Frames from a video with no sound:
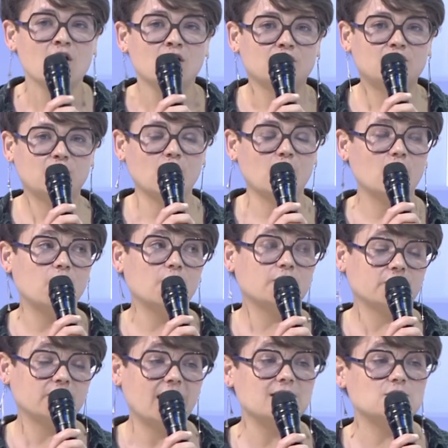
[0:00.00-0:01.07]
So
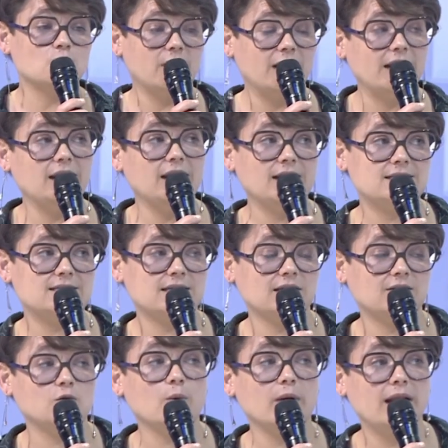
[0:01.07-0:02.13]
that's really
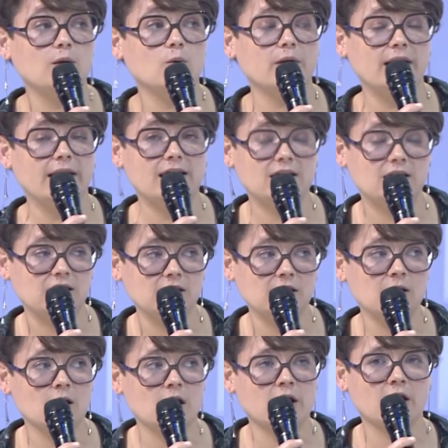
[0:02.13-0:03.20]
it's really, really key,